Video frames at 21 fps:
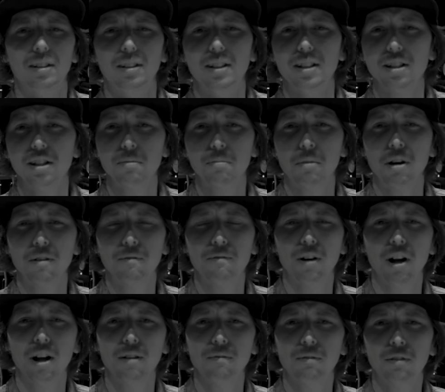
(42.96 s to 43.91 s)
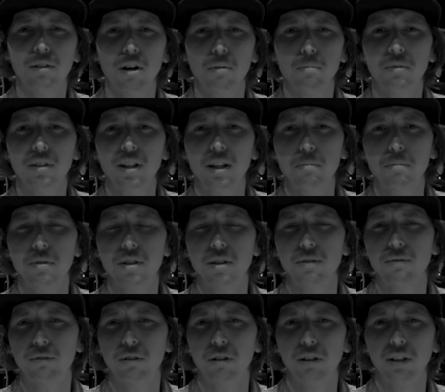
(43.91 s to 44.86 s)
This is my 5 top tips
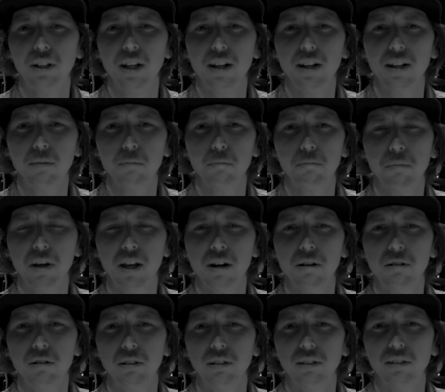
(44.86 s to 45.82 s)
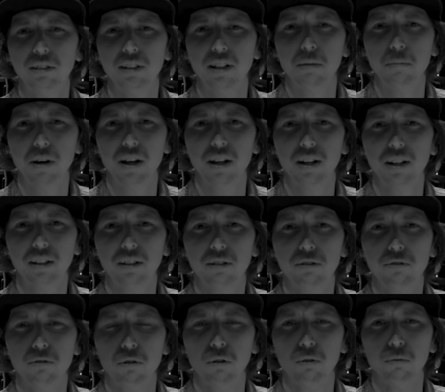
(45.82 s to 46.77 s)
for getting better cinematic
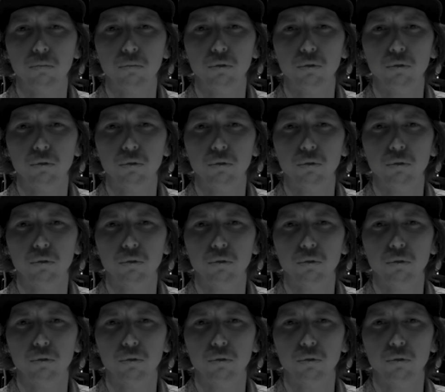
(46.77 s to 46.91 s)
drone